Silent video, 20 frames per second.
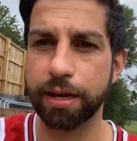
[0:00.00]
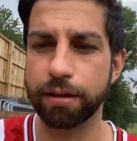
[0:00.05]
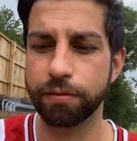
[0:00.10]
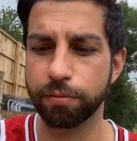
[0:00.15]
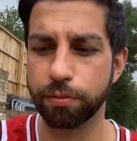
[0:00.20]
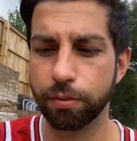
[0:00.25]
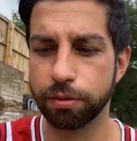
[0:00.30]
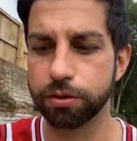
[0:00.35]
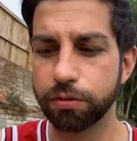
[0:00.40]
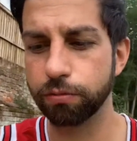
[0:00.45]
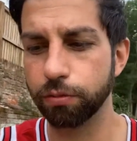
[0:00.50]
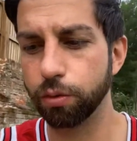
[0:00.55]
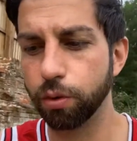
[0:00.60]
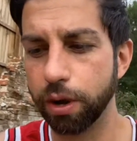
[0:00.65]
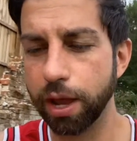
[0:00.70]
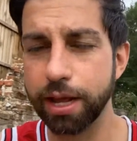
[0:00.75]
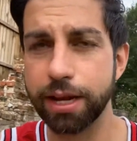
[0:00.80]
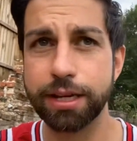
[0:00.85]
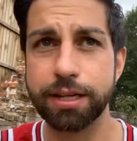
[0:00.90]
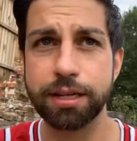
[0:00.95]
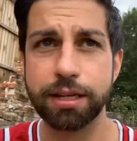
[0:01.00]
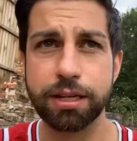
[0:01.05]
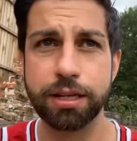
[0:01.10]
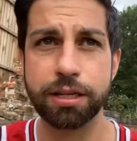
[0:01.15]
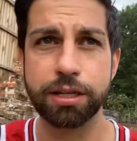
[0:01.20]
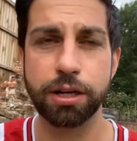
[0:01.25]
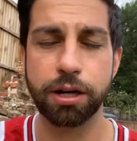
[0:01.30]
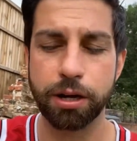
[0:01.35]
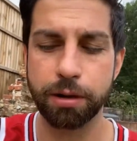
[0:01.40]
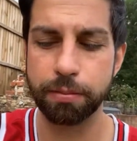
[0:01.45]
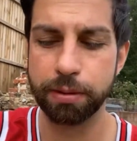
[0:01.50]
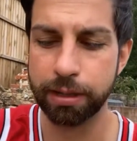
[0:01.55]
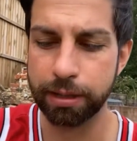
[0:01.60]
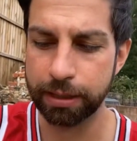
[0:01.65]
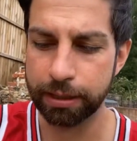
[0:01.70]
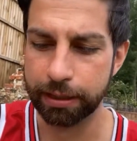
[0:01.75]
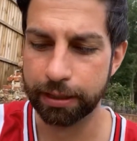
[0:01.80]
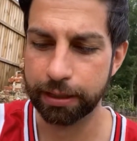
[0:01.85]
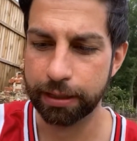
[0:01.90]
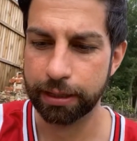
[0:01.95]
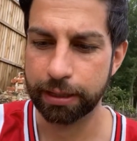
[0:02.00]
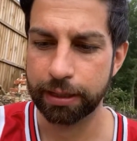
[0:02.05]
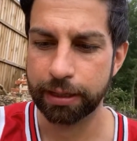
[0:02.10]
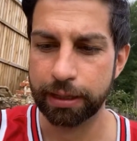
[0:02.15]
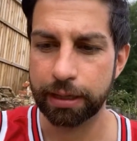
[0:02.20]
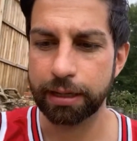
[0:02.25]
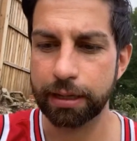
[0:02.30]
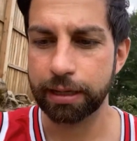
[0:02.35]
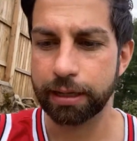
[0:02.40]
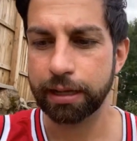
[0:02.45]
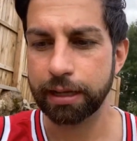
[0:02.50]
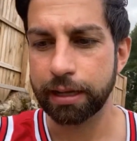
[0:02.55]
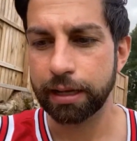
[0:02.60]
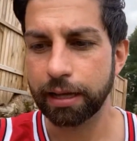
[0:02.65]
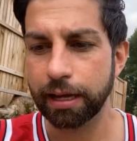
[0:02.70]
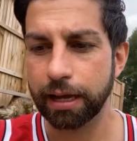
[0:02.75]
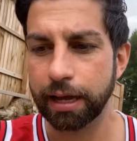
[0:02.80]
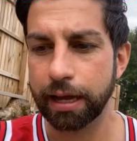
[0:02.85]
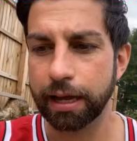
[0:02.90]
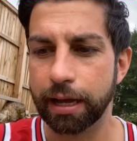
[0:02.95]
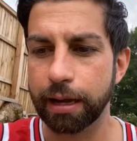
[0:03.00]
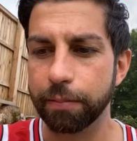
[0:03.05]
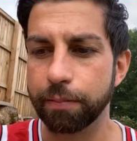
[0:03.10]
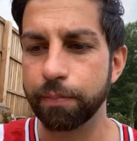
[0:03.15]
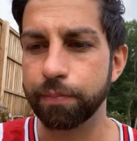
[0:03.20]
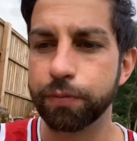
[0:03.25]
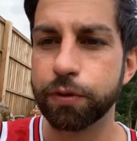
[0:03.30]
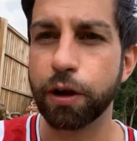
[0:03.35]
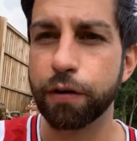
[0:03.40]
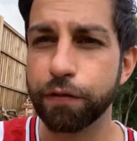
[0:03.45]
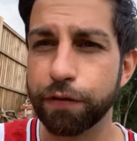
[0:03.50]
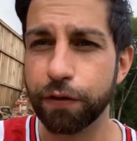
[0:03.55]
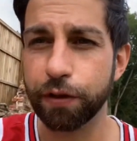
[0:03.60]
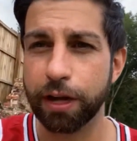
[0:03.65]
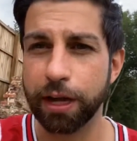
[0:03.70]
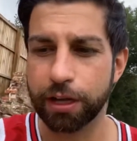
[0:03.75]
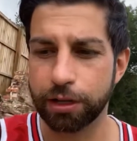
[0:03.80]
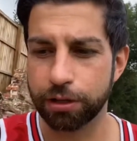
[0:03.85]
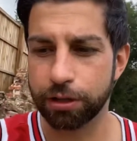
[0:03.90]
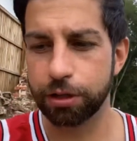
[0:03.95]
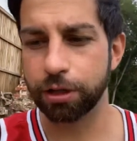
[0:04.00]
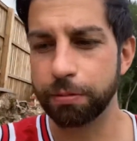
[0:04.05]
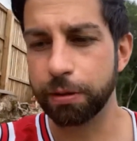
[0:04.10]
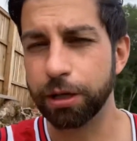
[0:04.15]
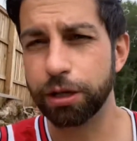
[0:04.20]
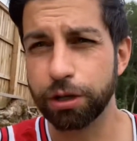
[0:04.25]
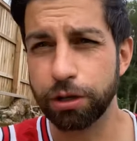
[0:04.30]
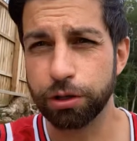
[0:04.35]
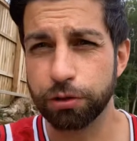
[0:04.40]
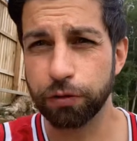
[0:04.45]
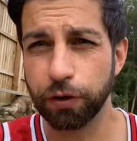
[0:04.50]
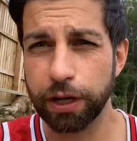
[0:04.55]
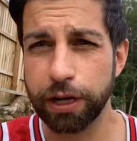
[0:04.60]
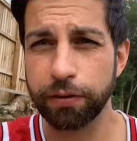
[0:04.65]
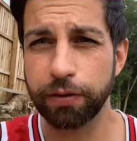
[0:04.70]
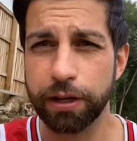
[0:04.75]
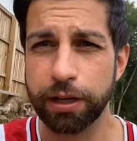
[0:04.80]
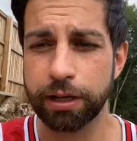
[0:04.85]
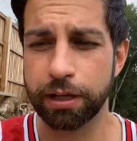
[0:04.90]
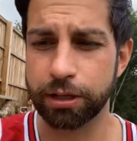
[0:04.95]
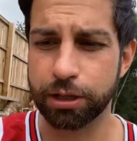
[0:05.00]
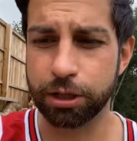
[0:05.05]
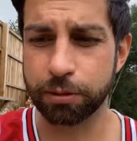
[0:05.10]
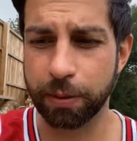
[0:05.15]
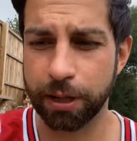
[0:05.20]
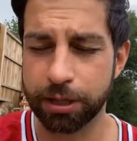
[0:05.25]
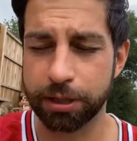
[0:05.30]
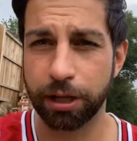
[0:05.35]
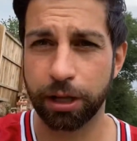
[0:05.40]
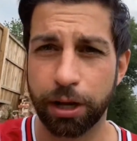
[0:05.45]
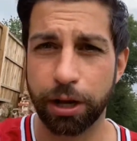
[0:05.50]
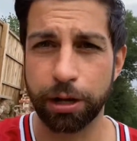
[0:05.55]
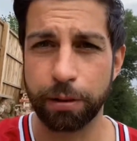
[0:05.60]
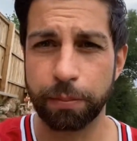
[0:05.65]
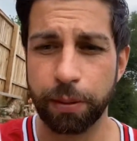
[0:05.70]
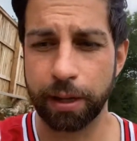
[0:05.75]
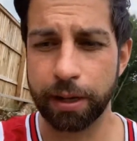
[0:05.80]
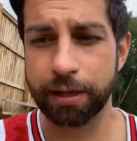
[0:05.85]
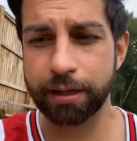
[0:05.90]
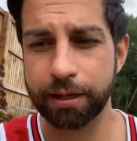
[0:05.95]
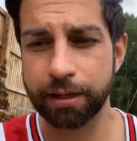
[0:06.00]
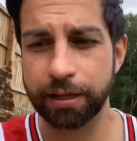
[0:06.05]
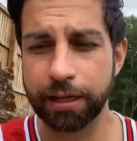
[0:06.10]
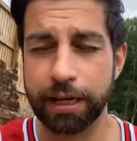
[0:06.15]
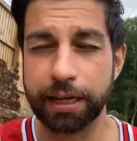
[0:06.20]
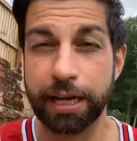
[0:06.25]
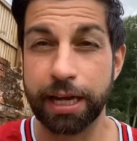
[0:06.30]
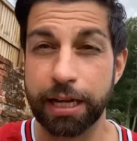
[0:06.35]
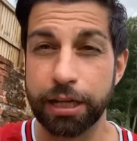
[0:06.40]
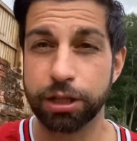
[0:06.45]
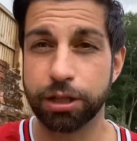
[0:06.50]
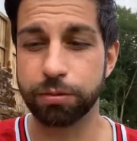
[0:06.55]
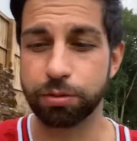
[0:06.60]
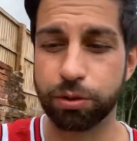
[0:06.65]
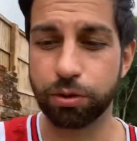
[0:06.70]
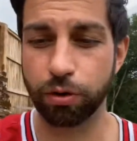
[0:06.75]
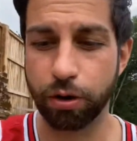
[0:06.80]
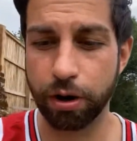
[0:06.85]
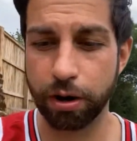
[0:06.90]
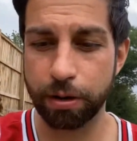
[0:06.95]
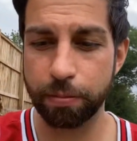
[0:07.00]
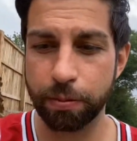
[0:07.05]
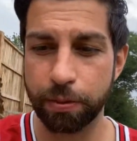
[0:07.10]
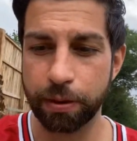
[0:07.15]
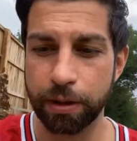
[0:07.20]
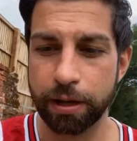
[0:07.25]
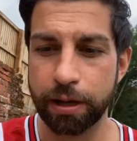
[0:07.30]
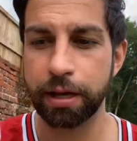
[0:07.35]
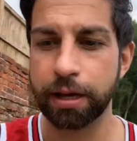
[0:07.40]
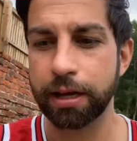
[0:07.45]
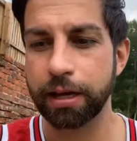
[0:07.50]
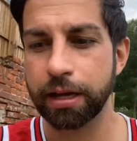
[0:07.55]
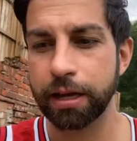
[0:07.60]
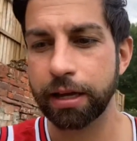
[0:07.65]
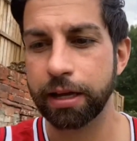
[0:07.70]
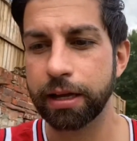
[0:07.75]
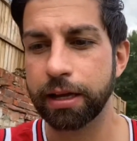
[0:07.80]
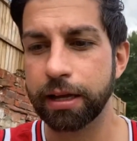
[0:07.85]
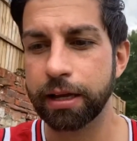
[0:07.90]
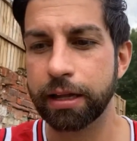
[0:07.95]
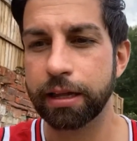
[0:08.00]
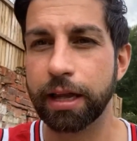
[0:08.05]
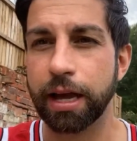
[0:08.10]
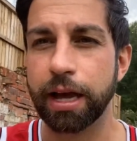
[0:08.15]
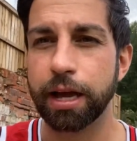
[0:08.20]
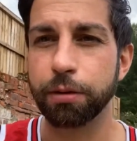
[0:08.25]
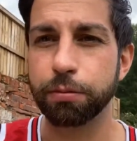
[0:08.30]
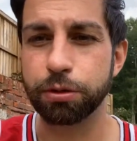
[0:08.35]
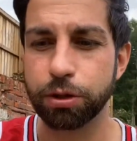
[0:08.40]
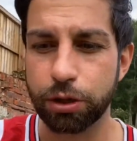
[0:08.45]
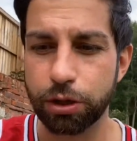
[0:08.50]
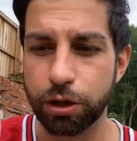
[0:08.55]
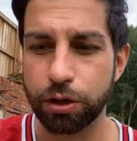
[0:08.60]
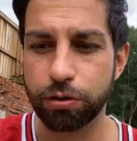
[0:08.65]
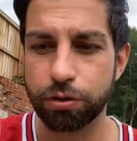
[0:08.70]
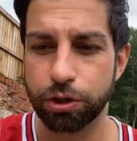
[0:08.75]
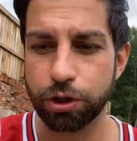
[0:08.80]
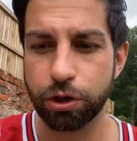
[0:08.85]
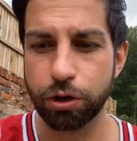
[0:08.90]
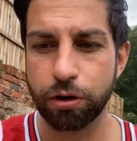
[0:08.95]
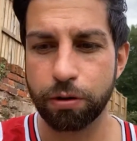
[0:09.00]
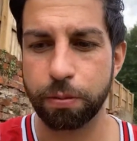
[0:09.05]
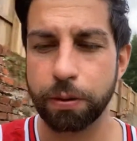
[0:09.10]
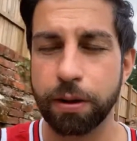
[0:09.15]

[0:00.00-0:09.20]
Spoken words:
wasn't quite edited in time. Don't forget to do me a huge favour and smash the like button and hit subscribe. that helps the YouTube